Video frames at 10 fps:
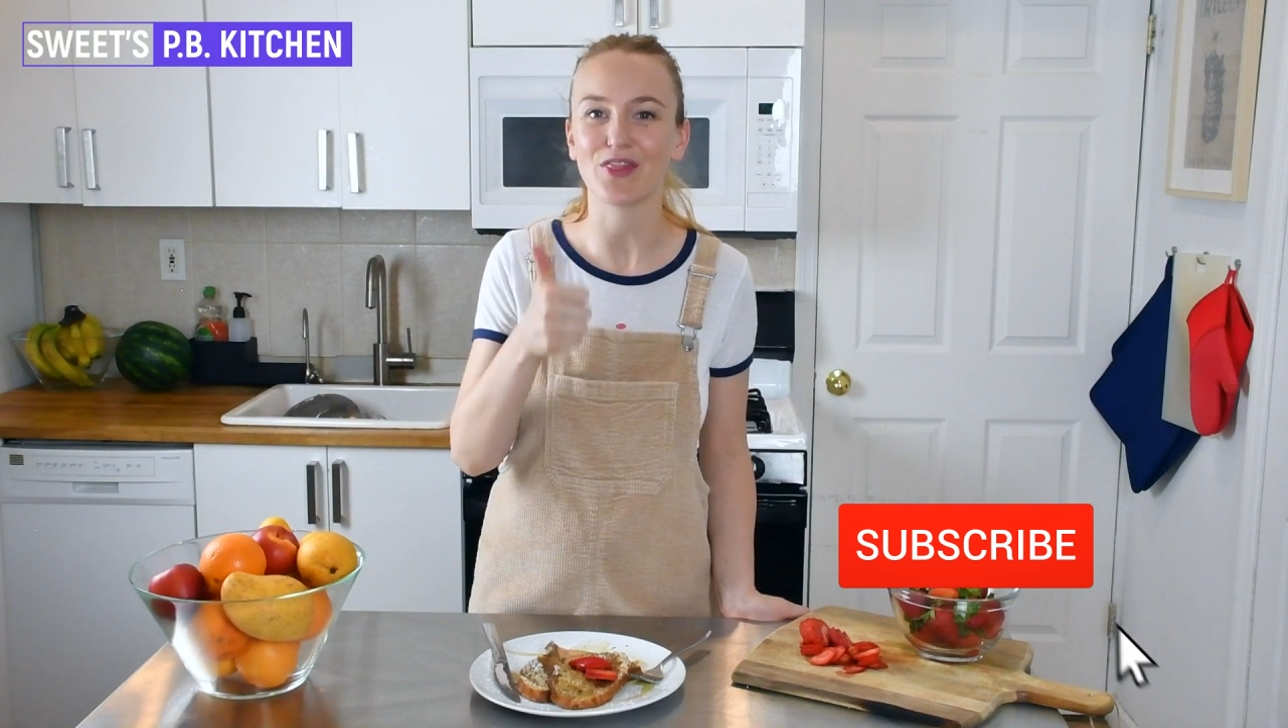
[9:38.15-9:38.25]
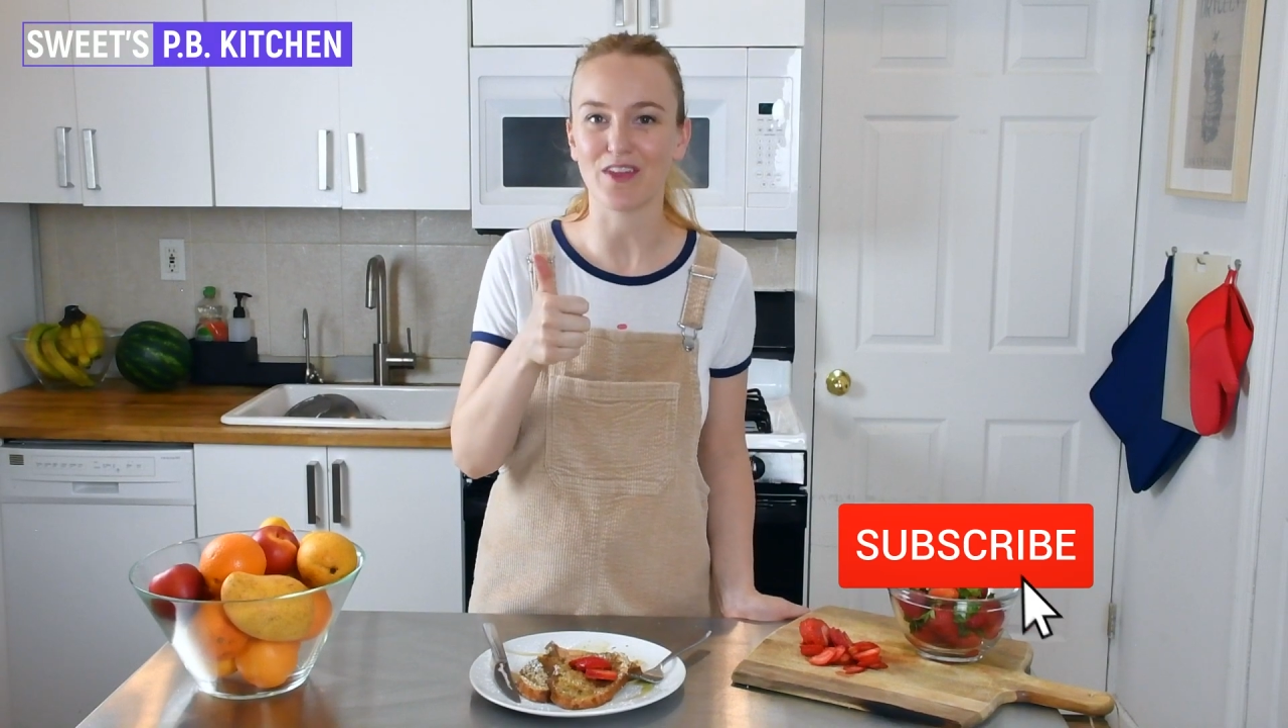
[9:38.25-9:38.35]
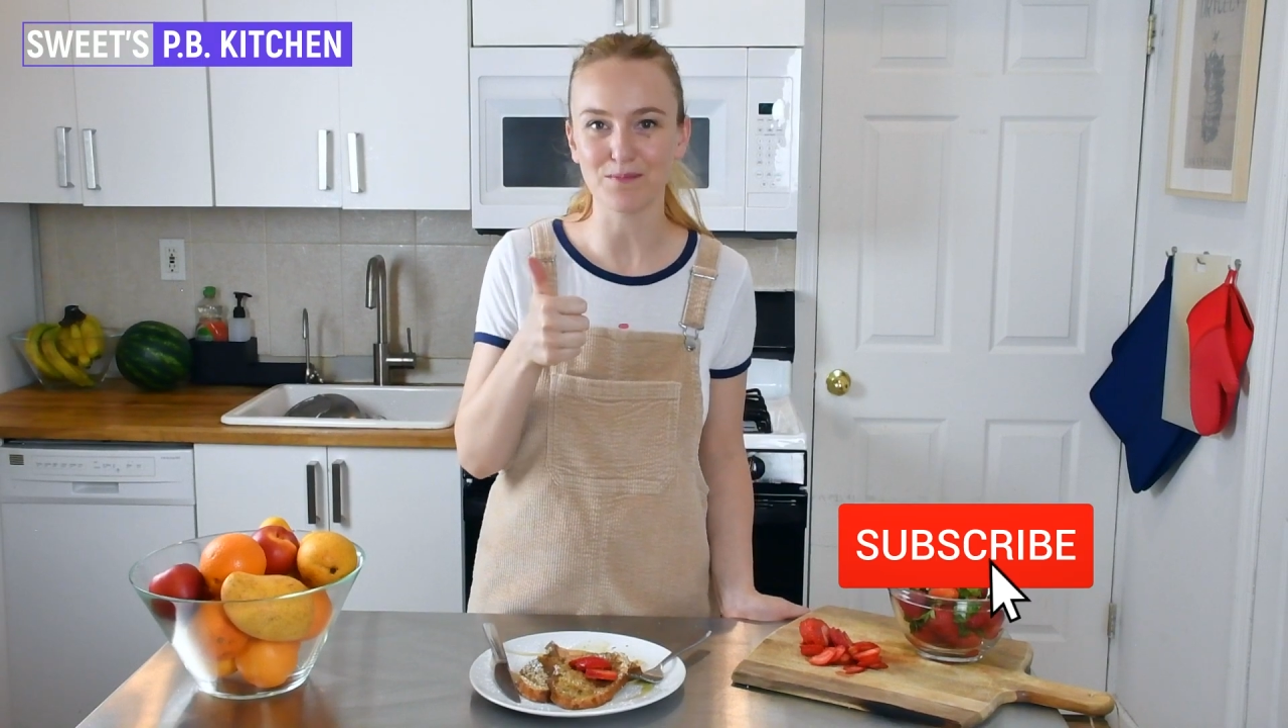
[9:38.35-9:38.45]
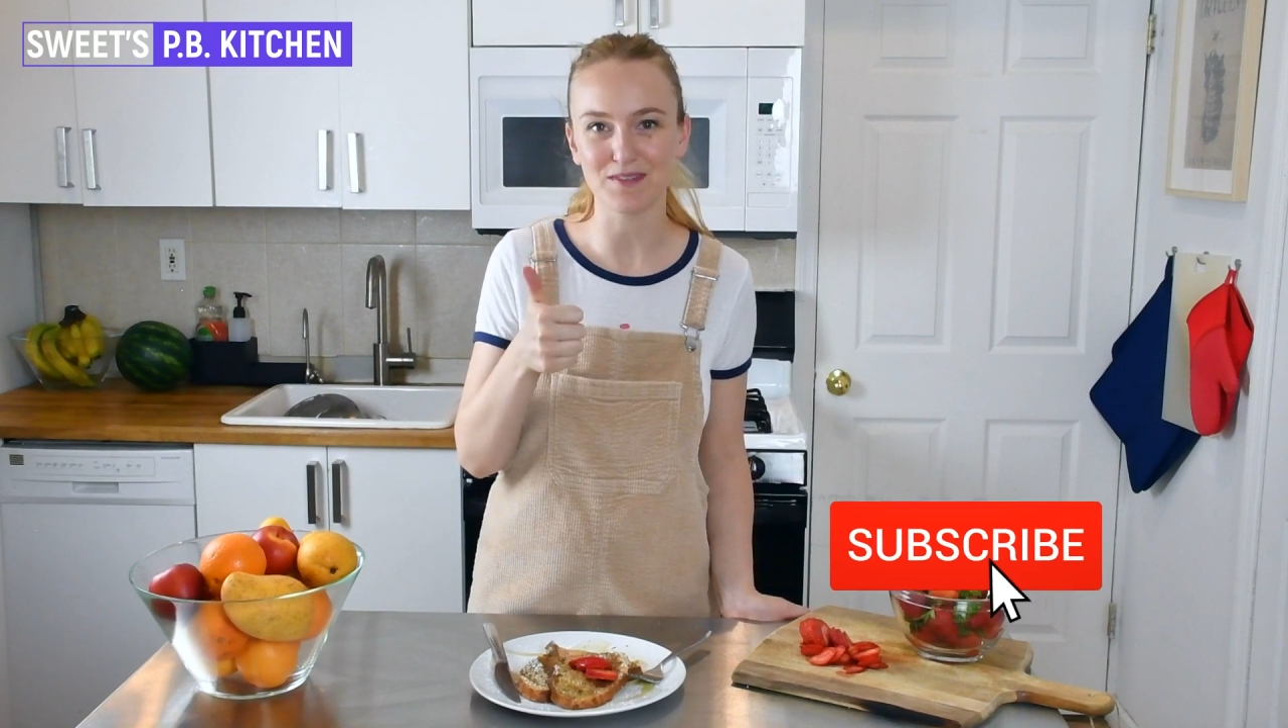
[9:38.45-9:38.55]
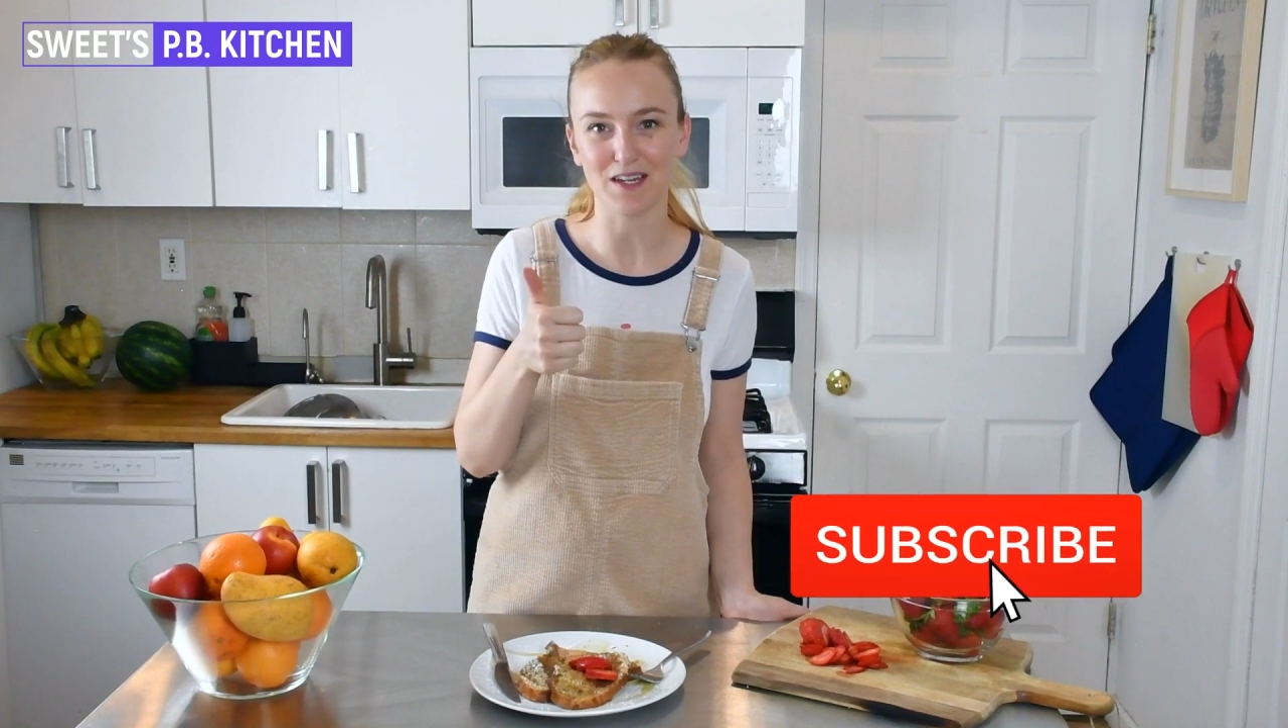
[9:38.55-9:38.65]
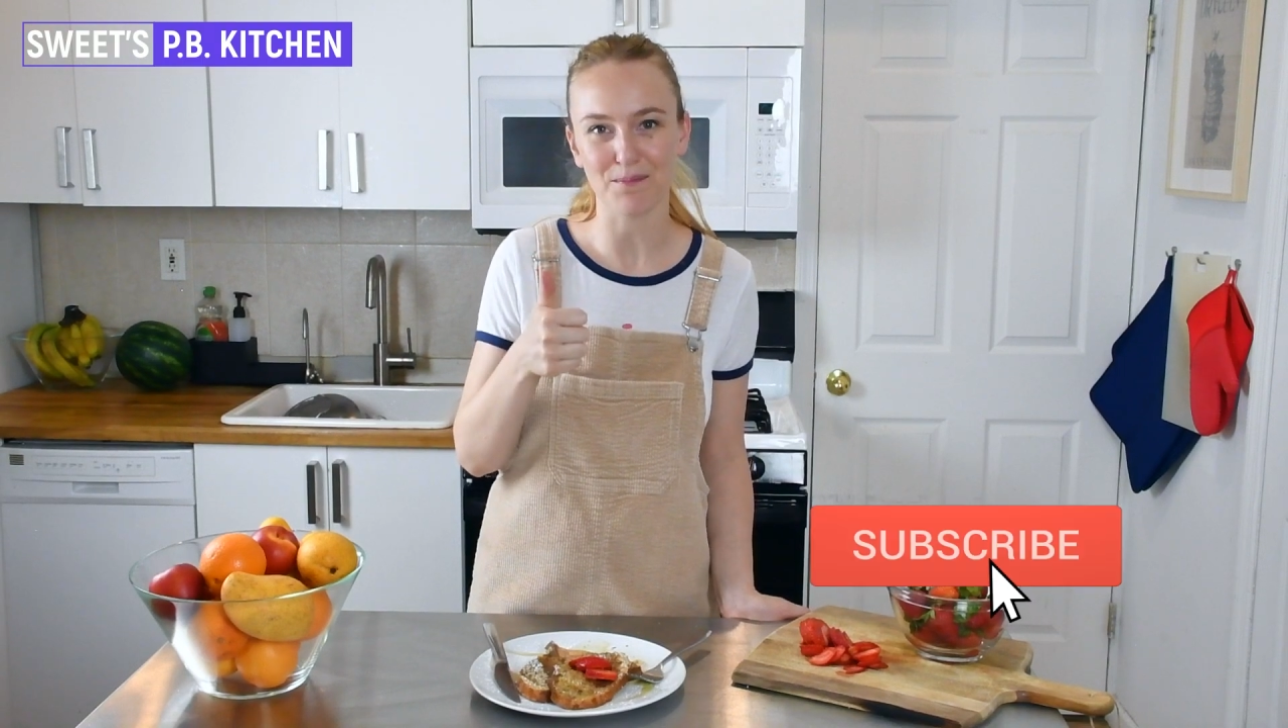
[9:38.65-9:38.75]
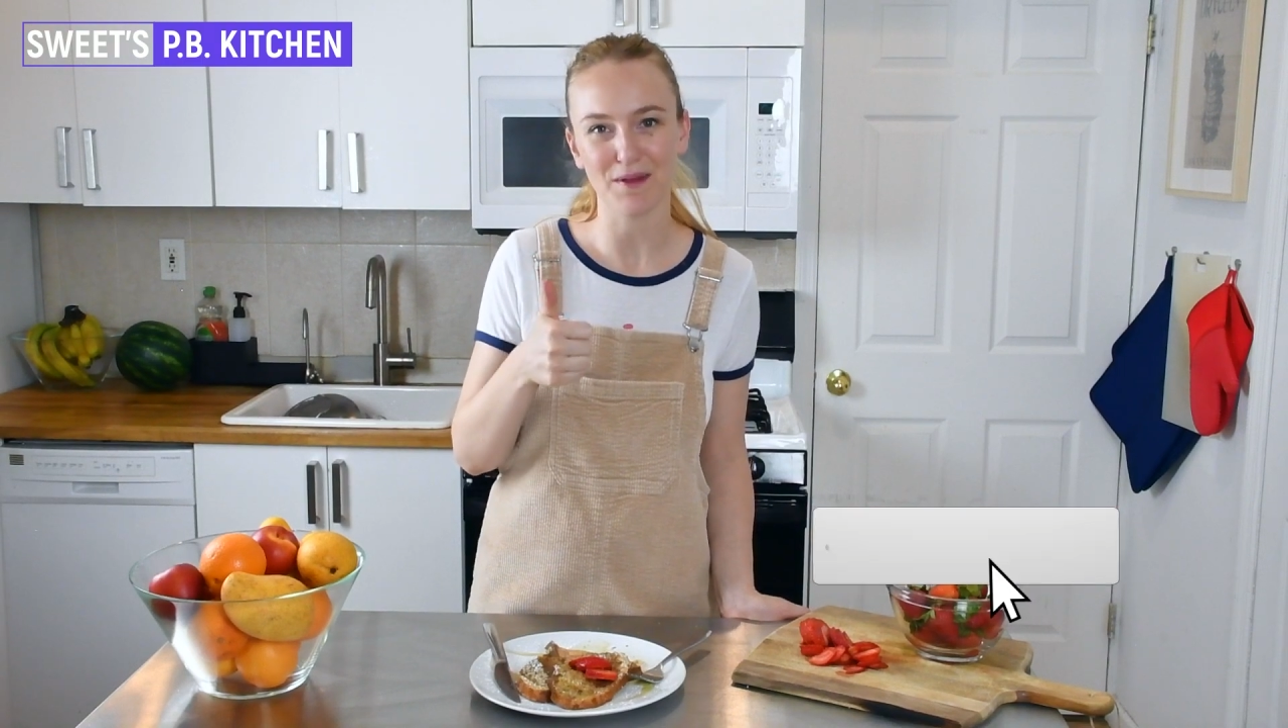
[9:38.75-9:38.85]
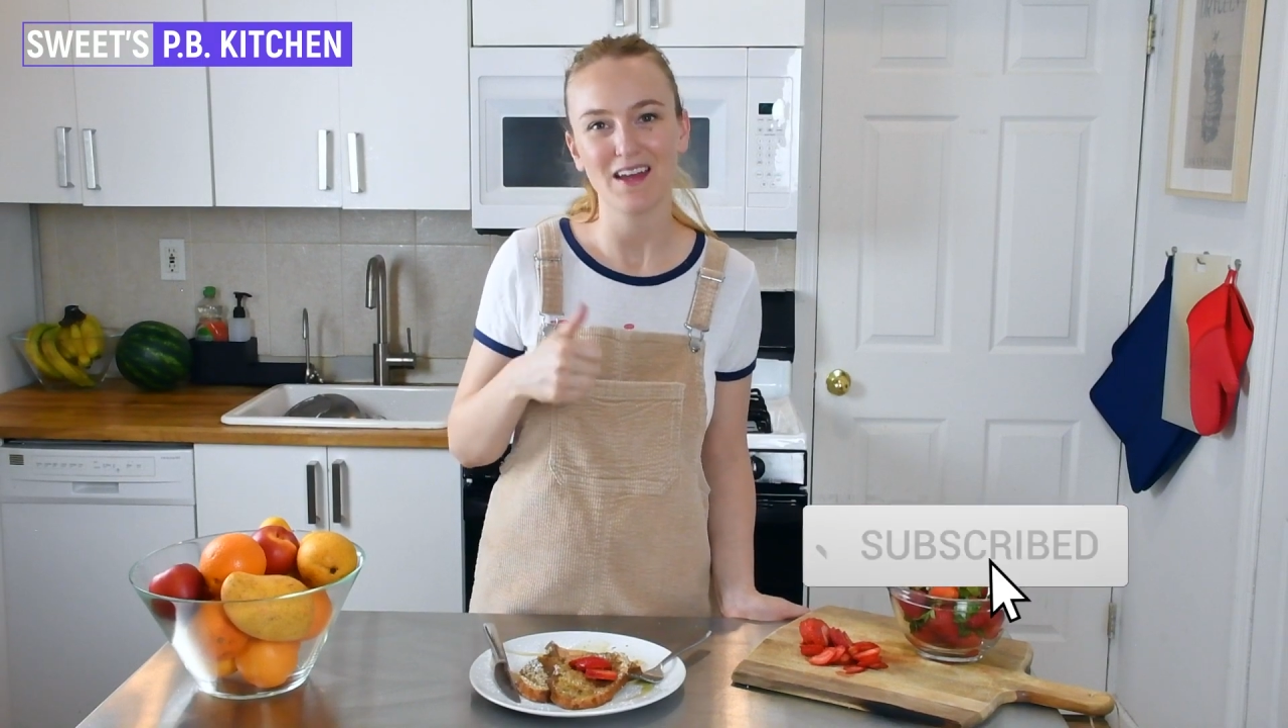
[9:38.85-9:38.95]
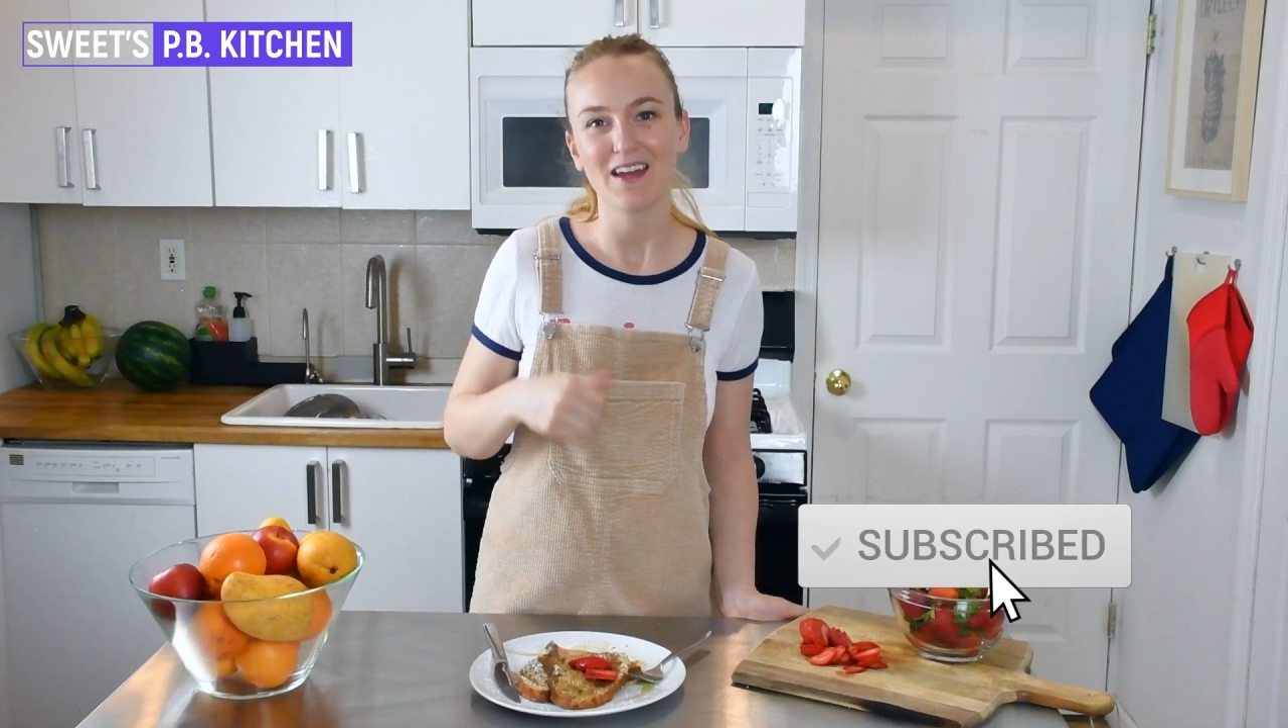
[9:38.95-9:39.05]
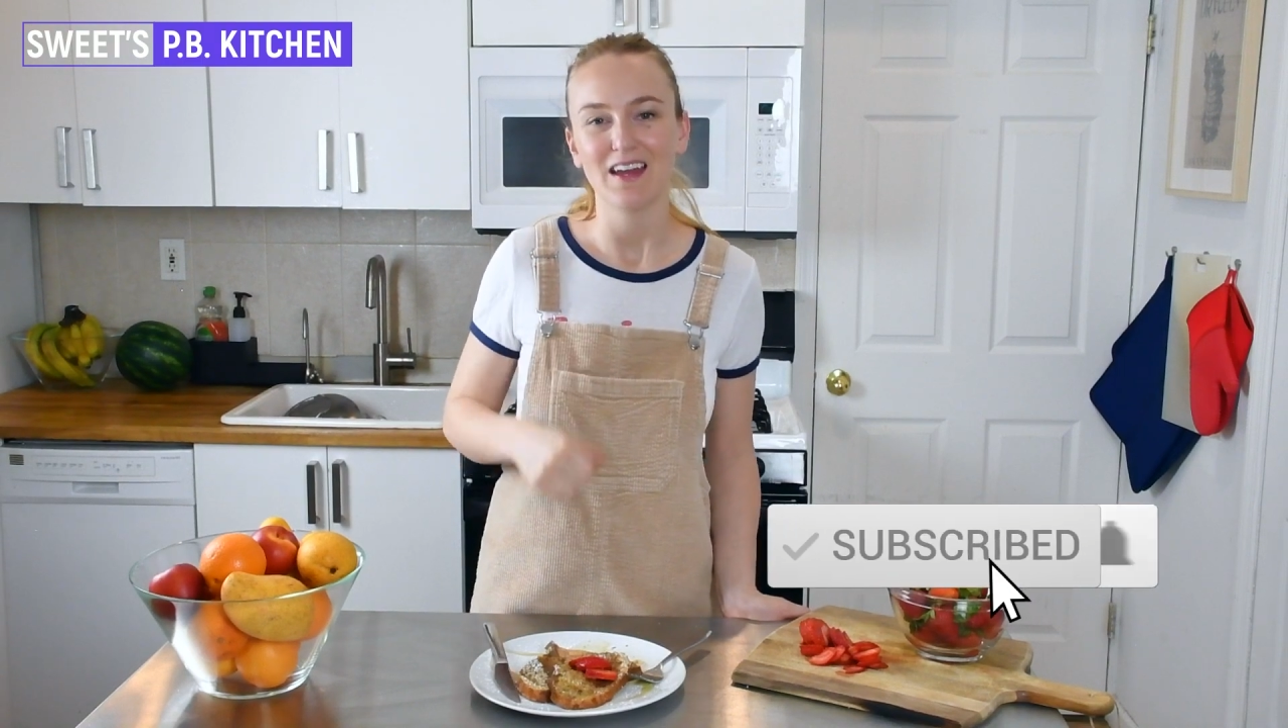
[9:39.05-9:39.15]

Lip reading: thumbs up